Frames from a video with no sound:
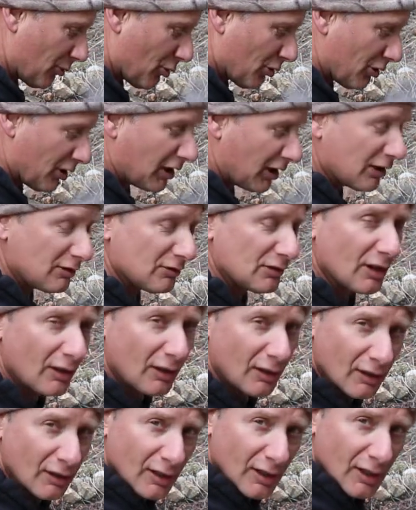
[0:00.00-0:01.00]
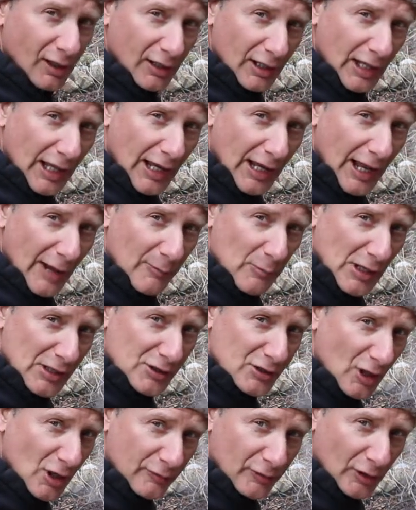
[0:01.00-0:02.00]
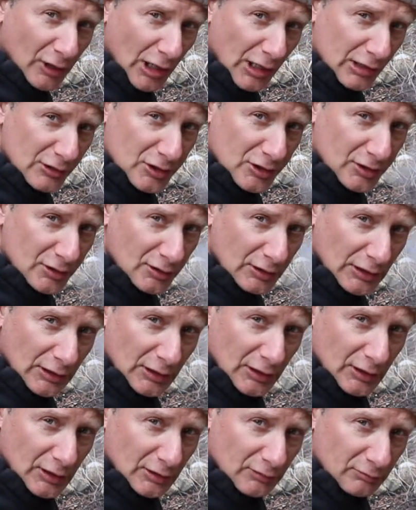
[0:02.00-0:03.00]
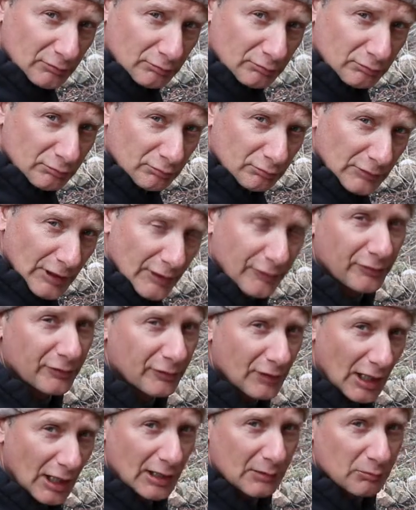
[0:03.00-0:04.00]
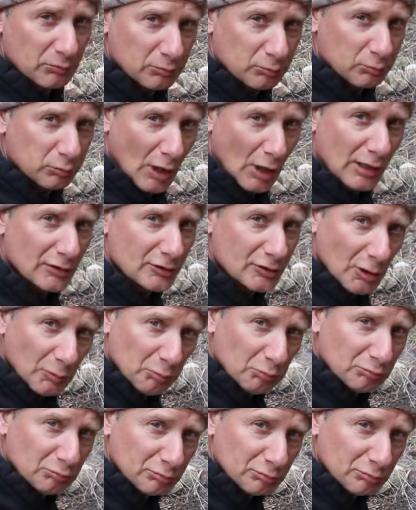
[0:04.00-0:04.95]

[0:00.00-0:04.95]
pour it in and have myself a lunch if I brought some.